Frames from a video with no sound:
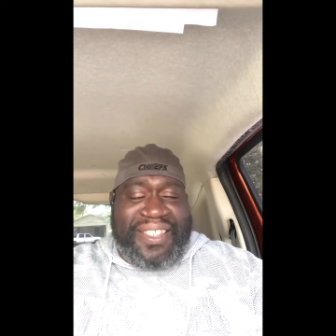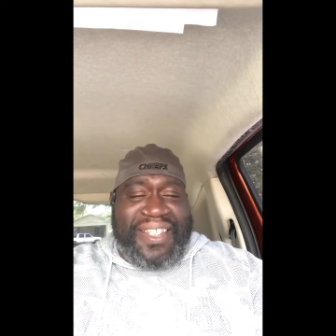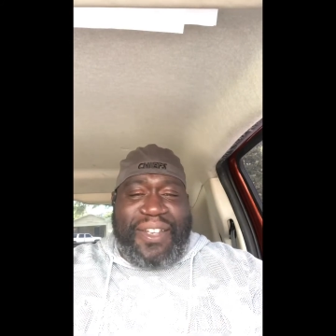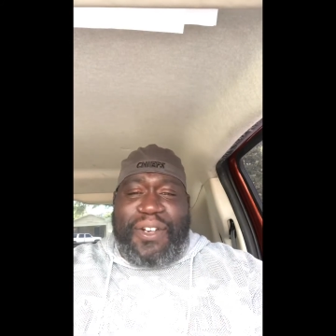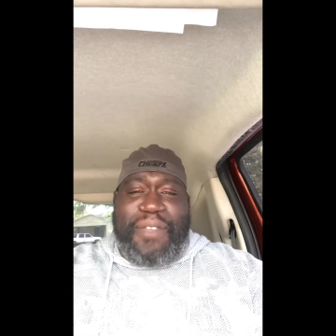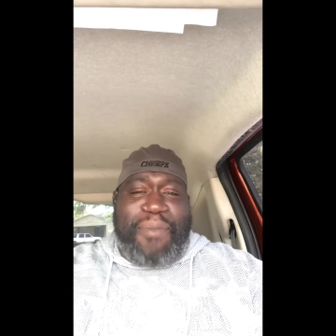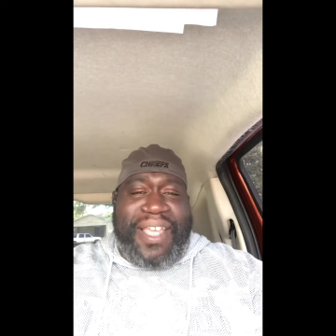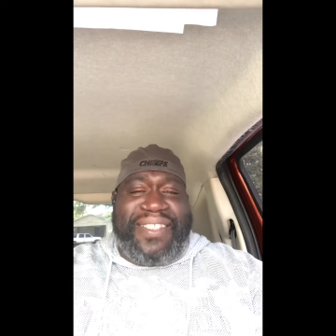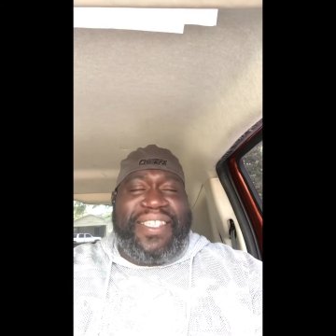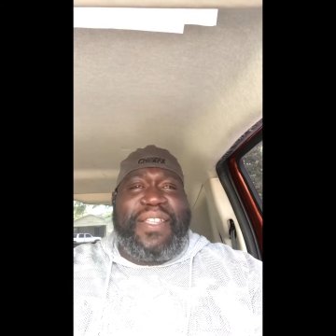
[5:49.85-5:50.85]
It don't even make
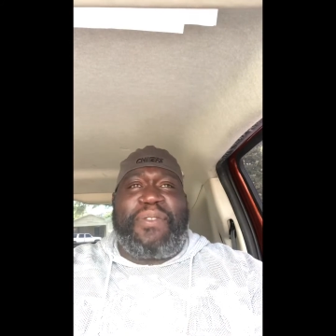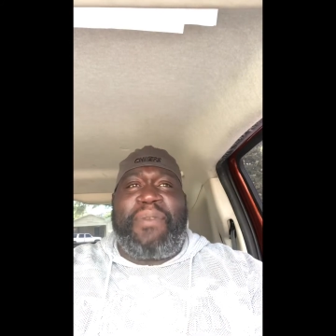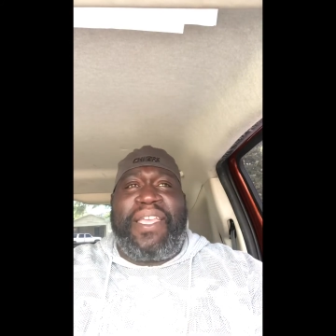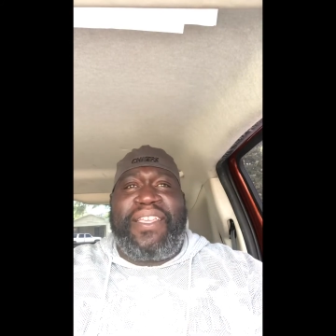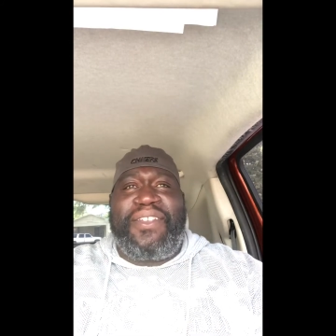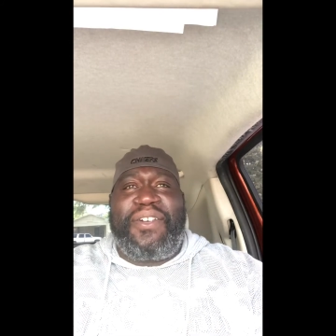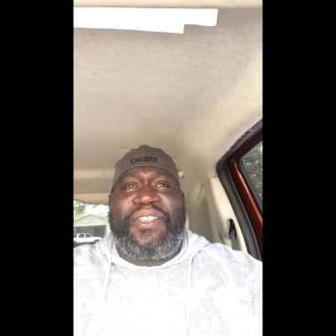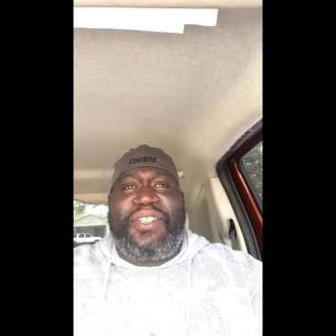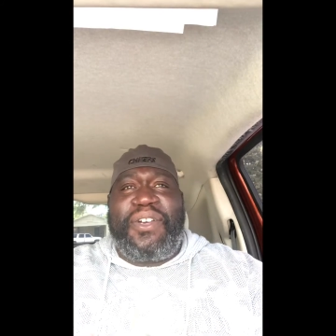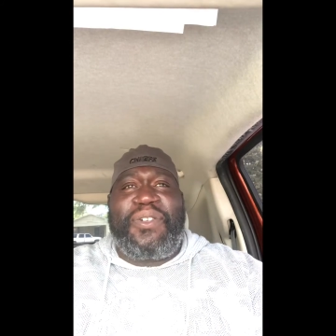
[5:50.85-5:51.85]
sense, man. You
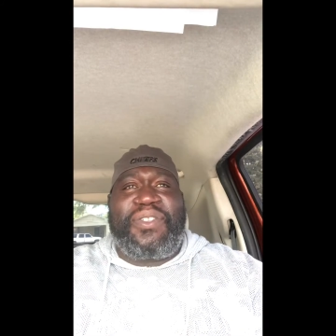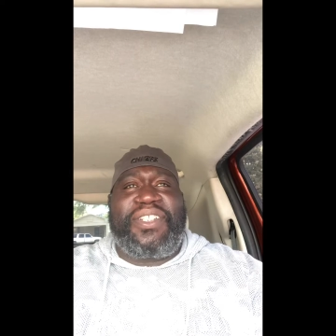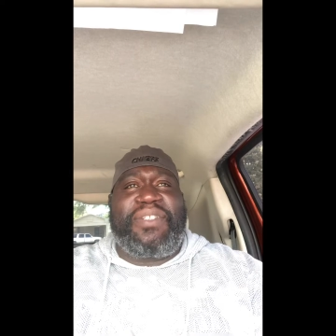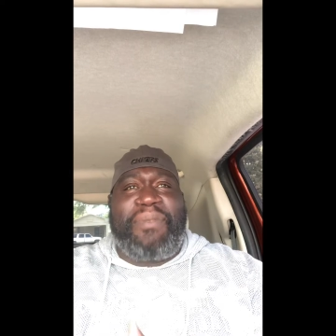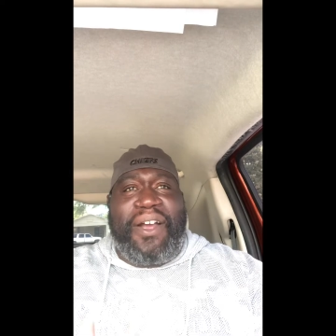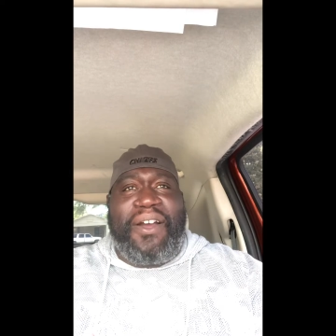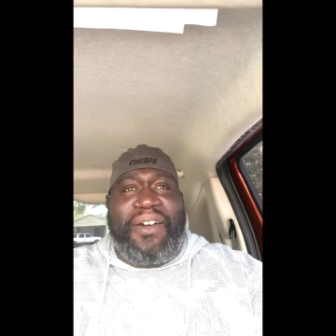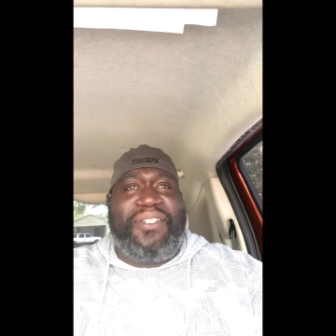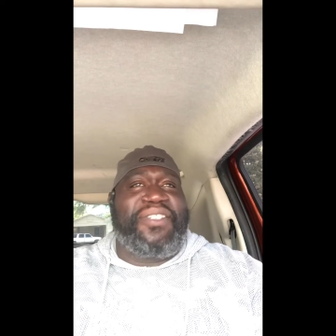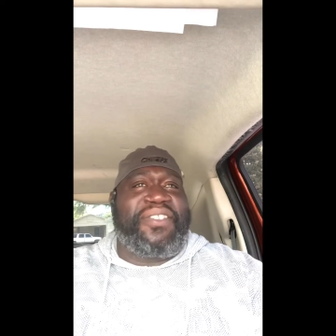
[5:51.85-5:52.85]
go to the
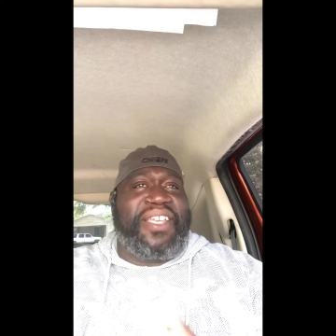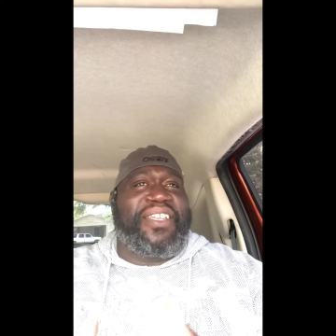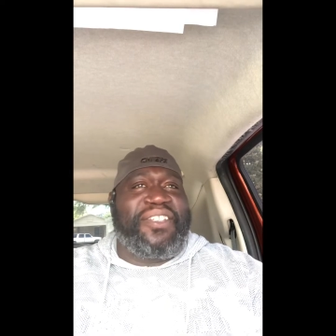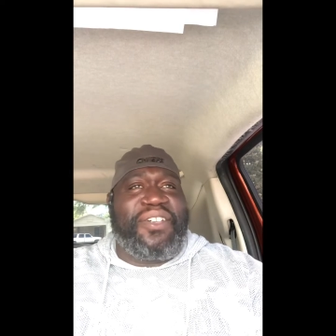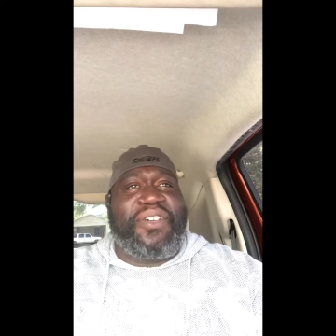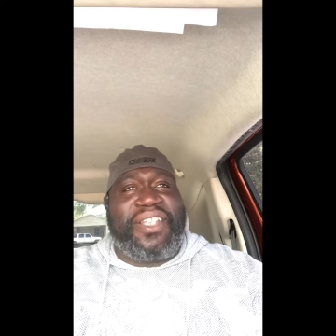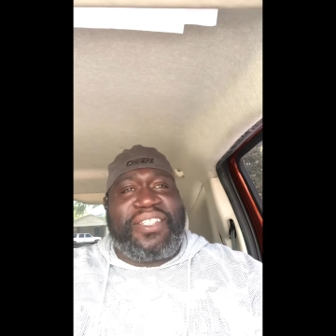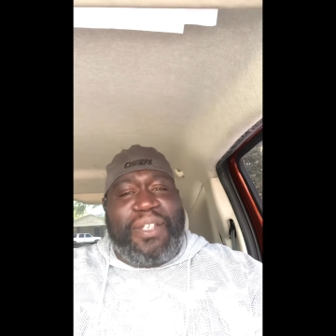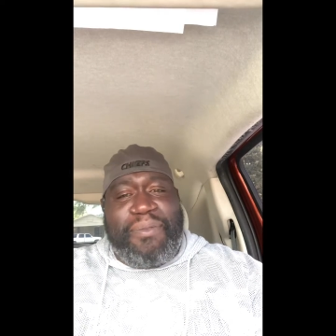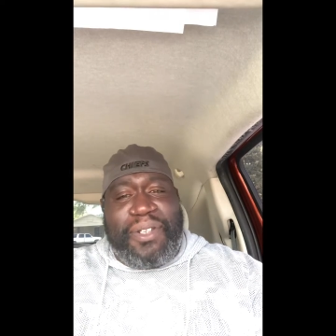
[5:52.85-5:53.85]
mall, you thinking you go get
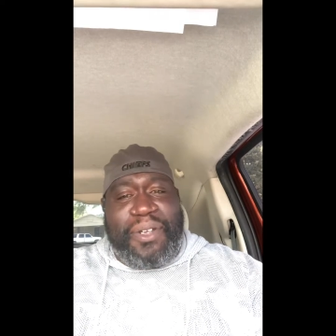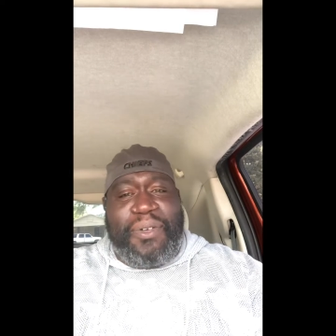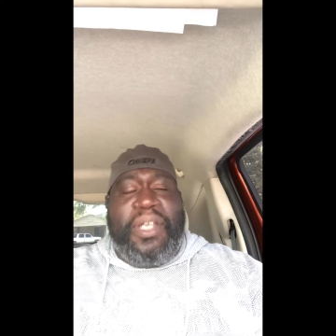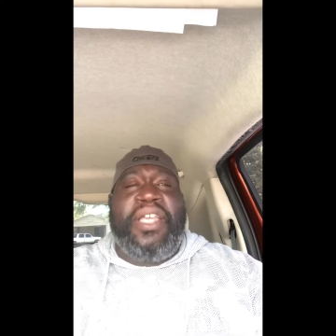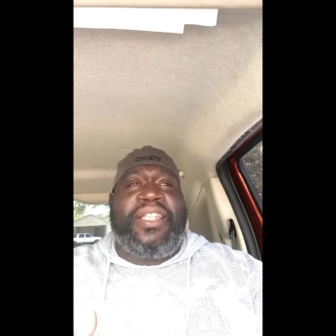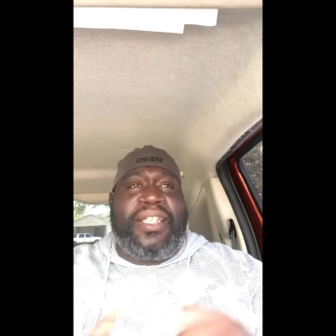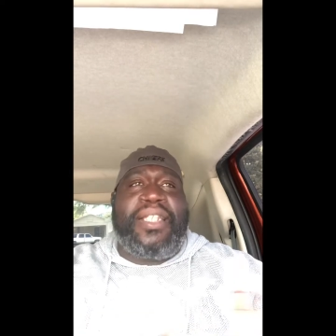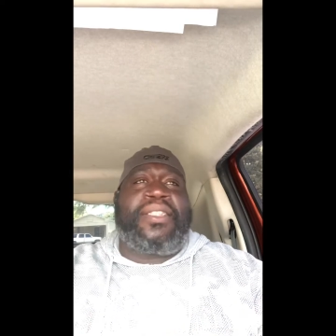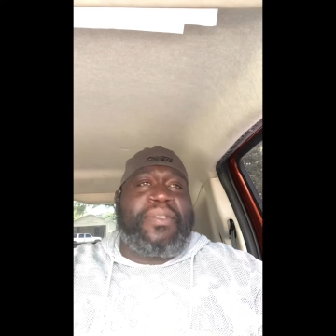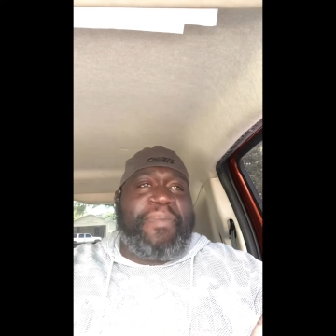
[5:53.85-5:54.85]
something, Then
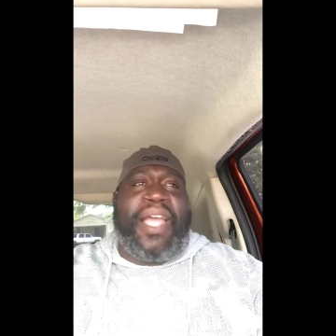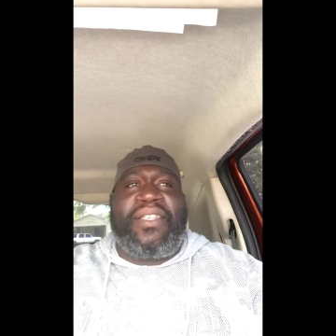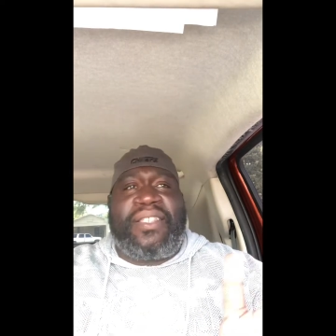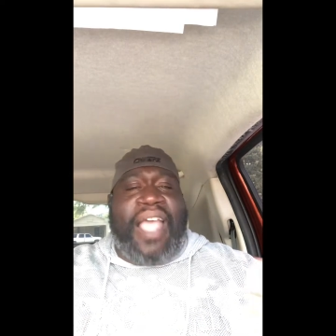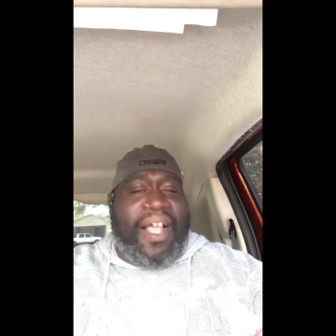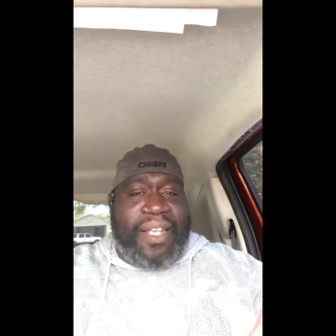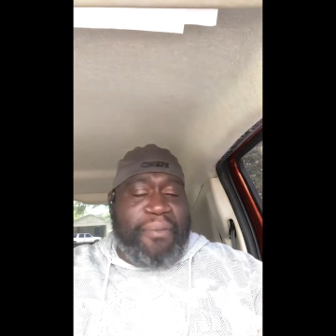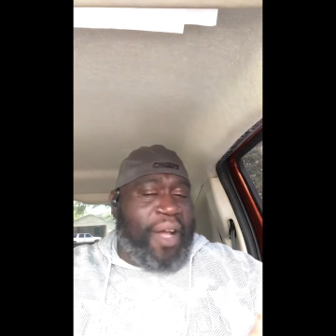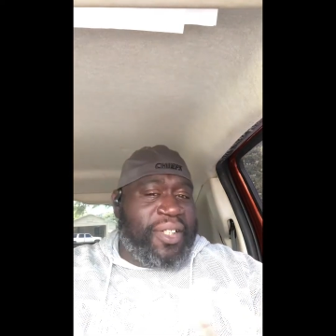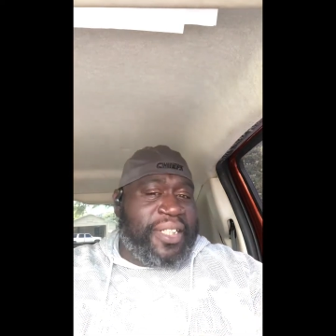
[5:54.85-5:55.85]
mine is the outlet
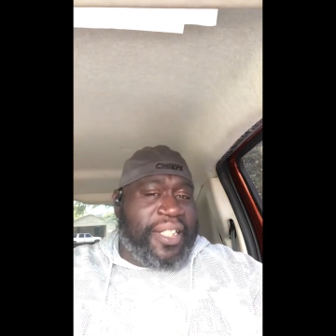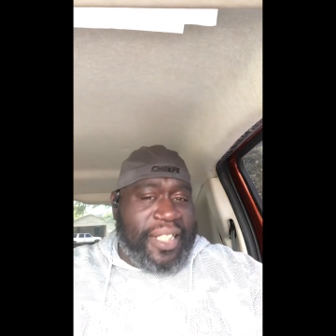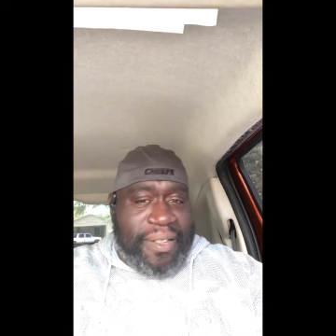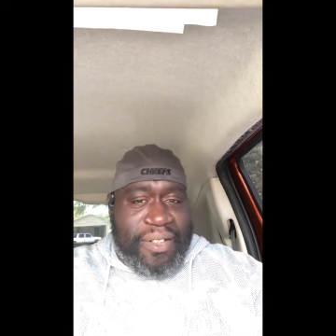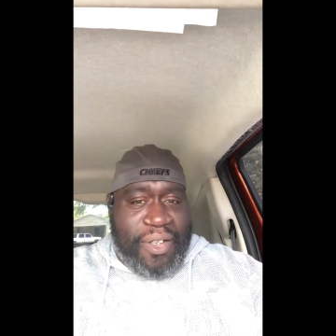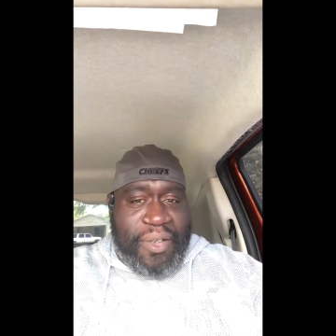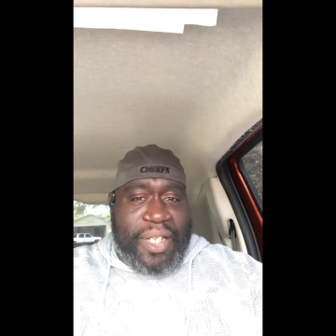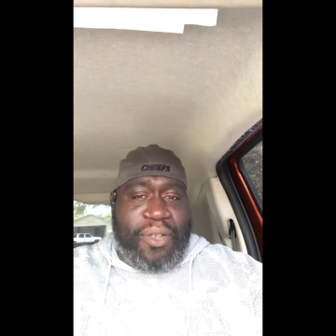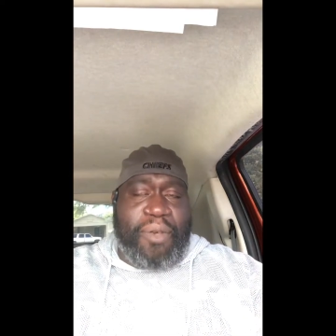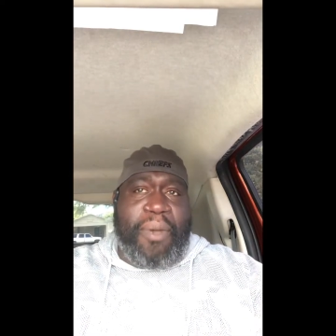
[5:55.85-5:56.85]
mall. This ain't the,
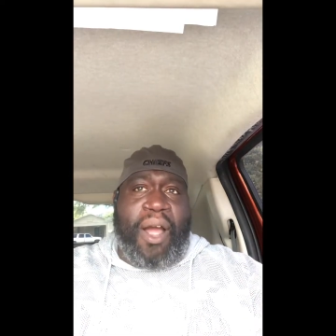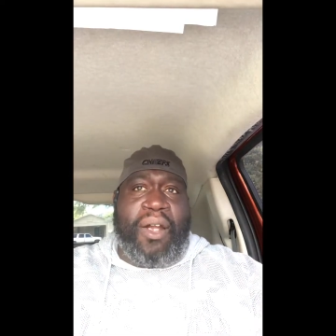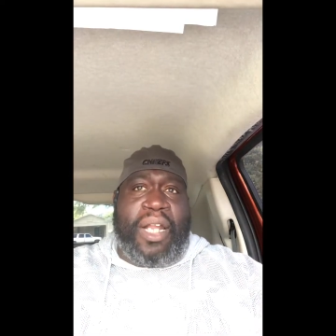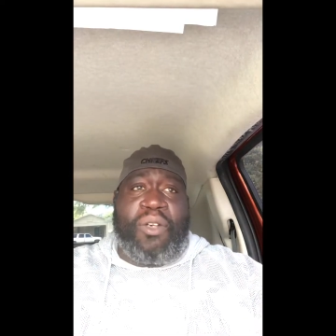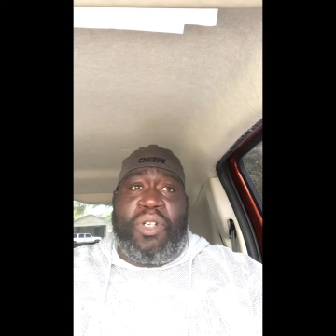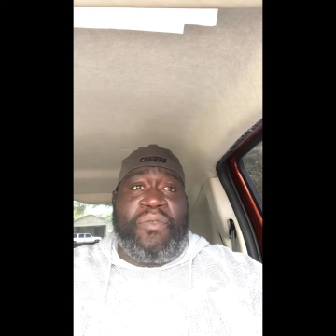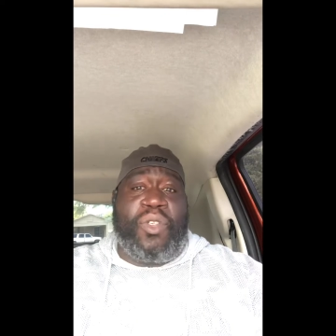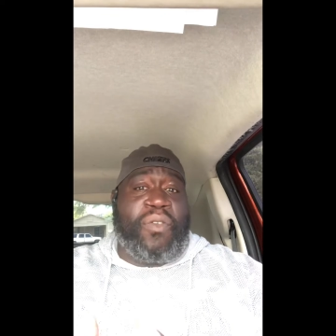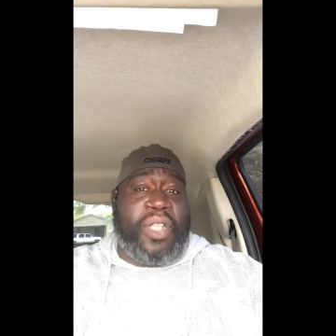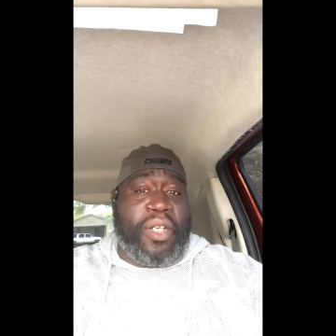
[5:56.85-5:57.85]
indoor mall. And I don't even know
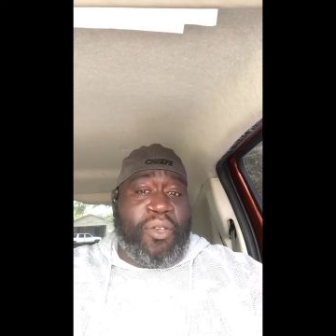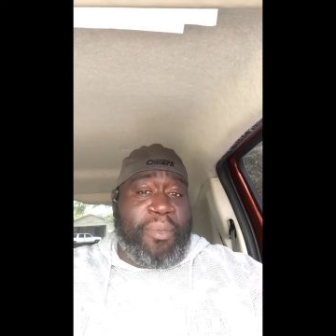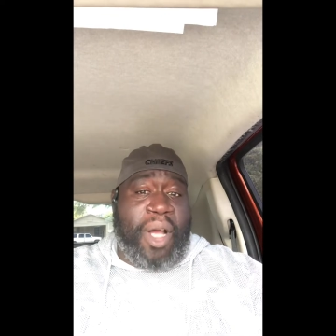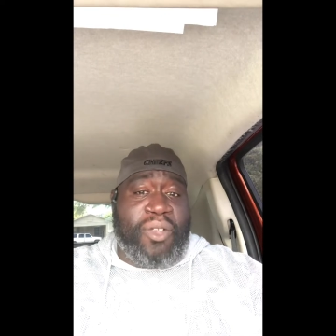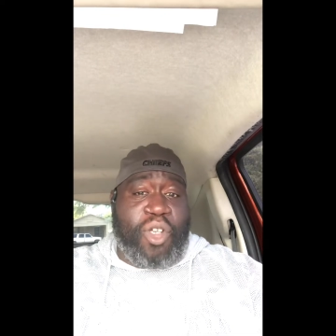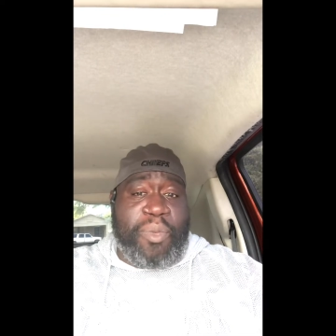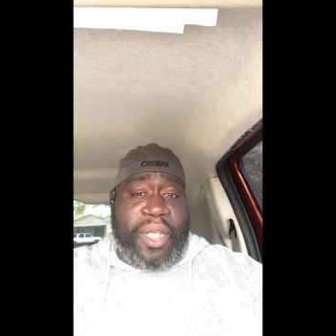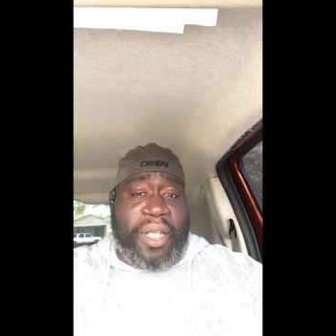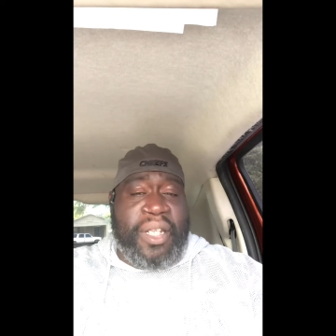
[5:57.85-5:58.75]
if the indoor mall is open yet.